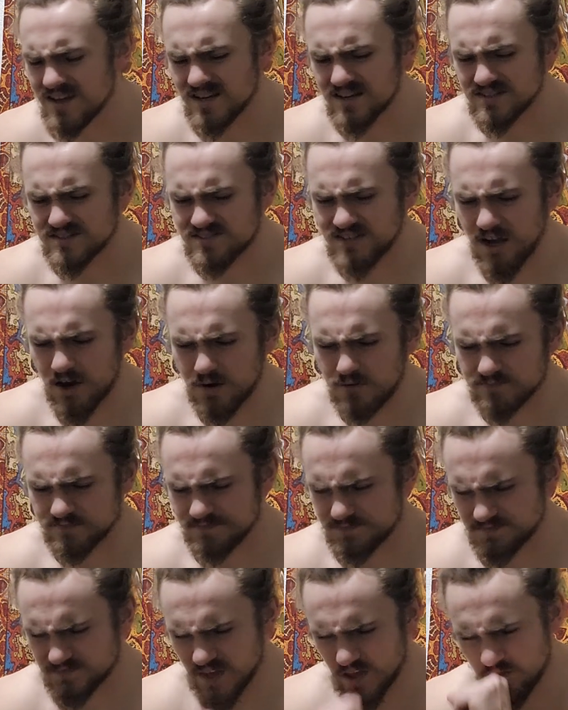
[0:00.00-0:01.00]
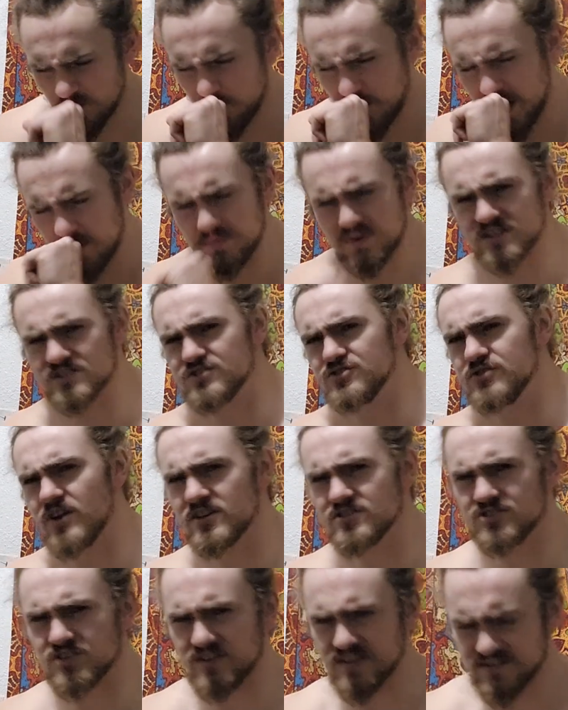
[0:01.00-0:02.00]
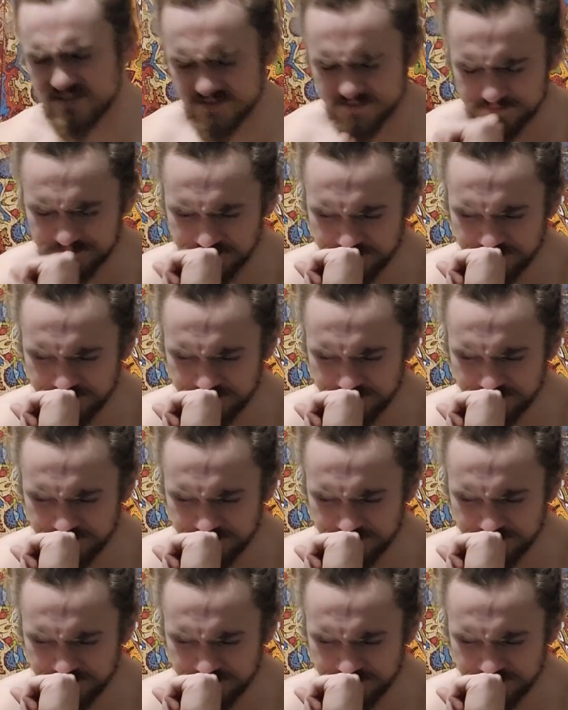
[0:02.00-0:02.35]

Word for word: so the way I'm going to structure this